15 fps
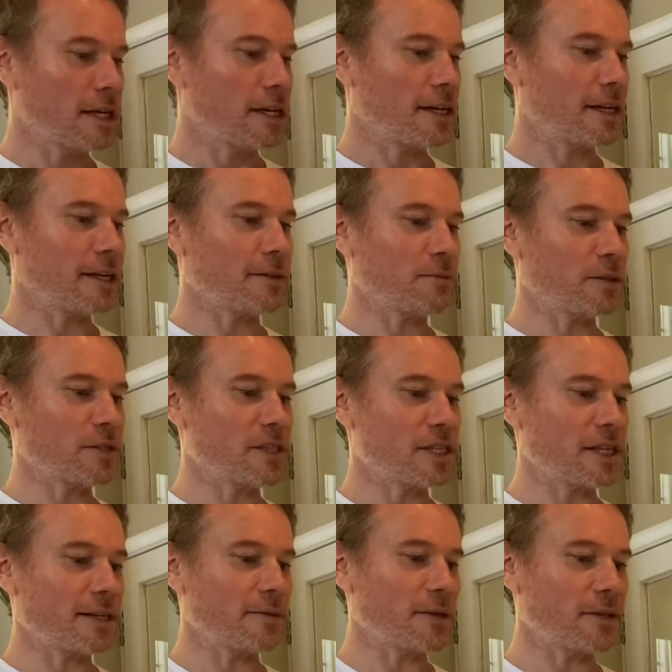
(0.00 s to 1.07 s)
And we're
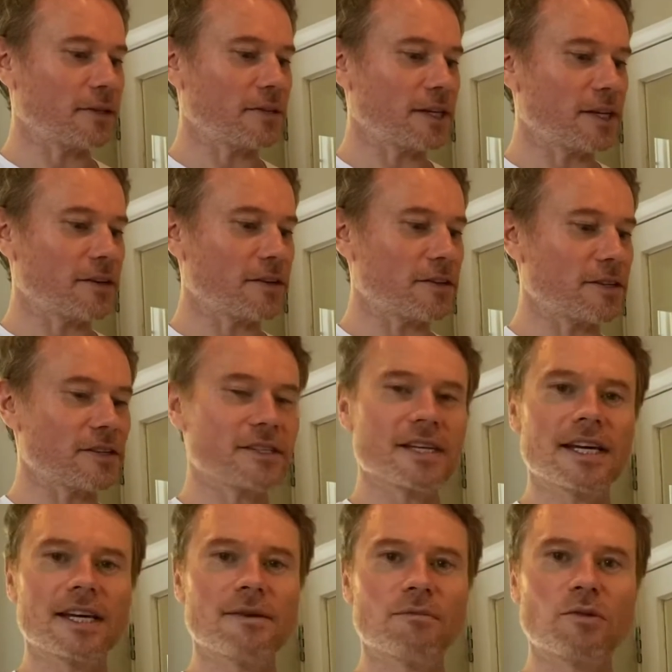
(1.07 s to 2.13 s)
seeing whether they are the
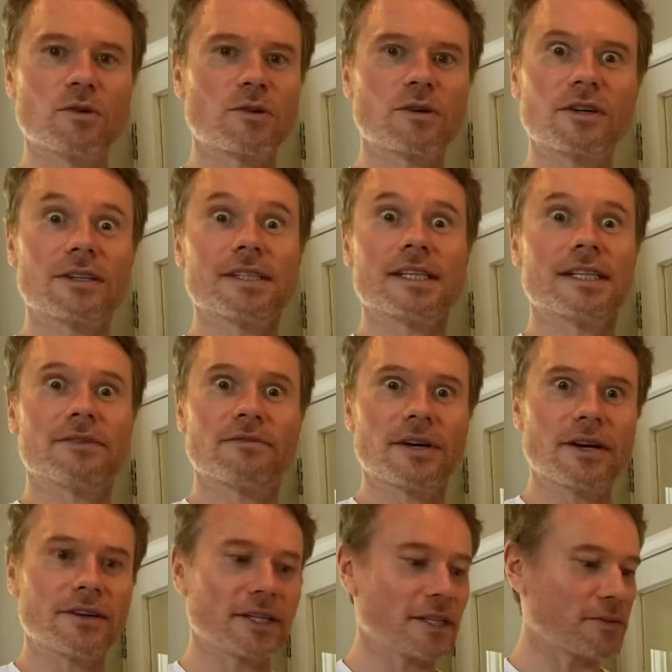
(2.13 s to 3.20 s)
same or indeed
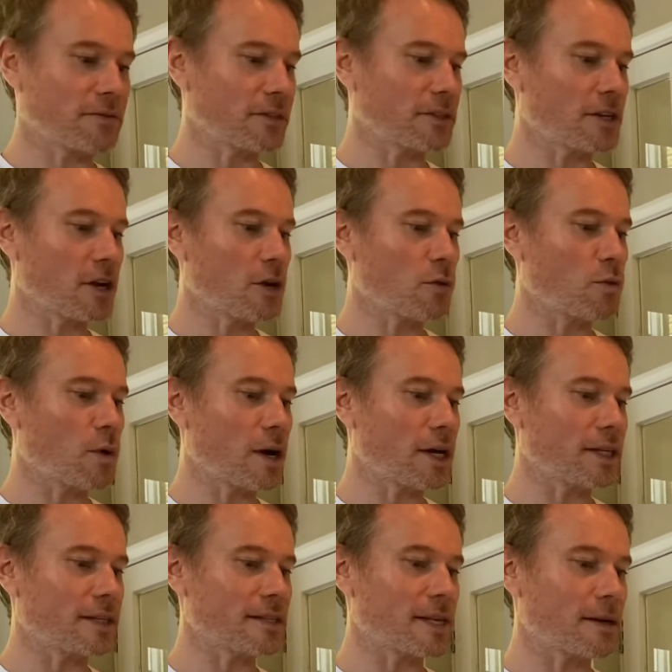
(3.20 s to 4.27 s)
very different. How wide
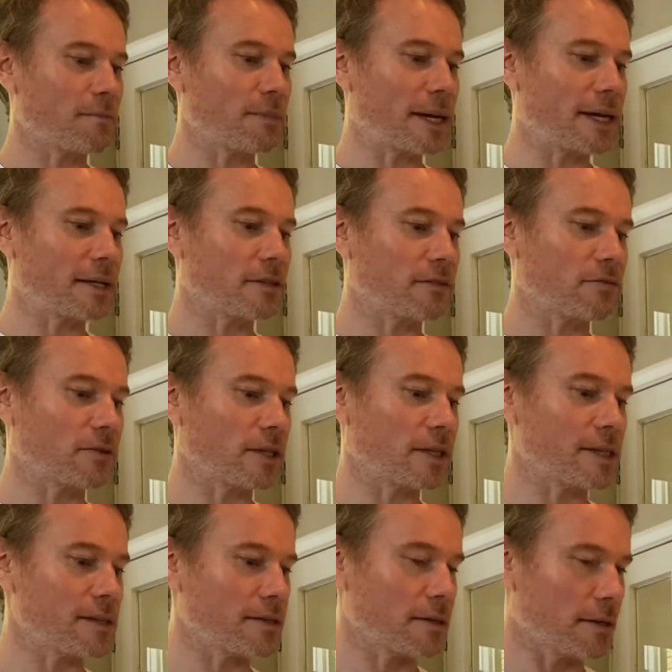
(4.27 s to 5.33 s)
is that band of
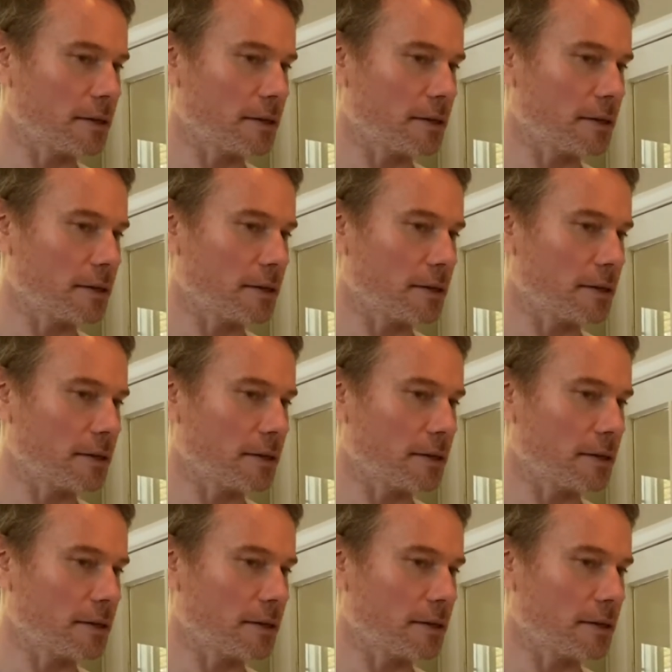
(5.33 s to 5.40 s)
wines?